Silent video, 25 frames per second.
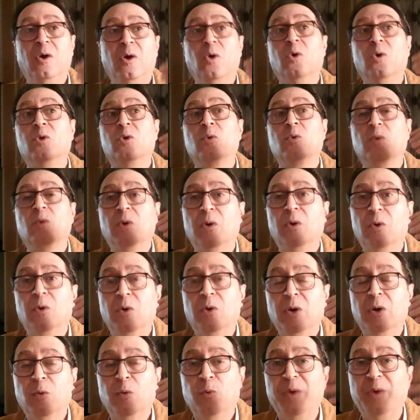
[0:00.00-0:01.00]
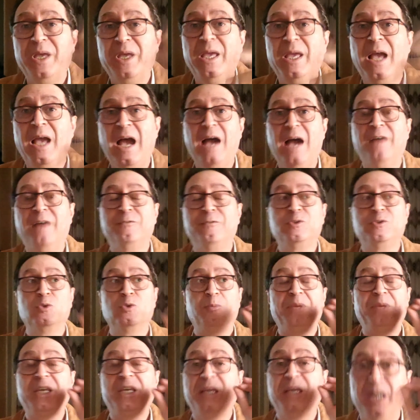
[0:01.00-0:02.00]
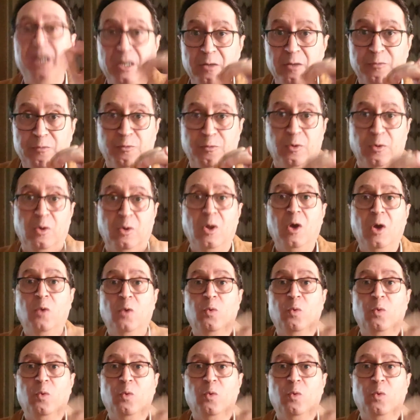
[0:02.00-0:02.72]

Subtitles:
or we have to be careful